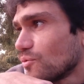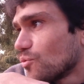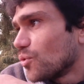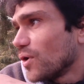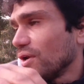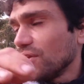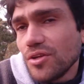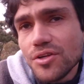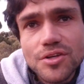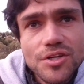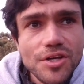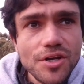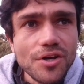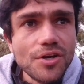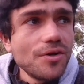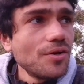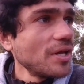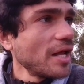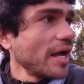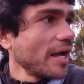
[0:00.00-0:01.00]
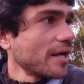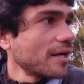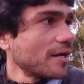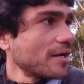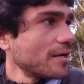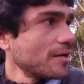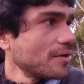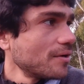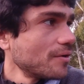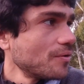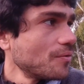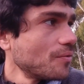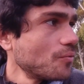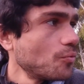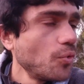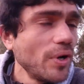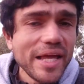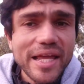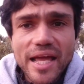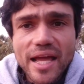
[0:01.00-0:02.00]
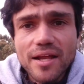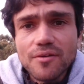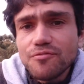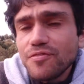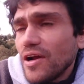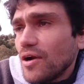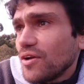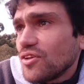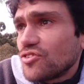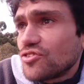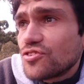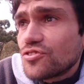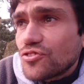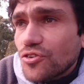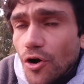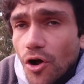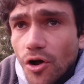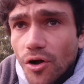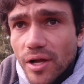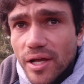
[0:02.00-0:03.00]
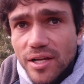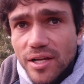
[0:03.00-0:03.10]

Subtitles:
When, you know, like, we get very strong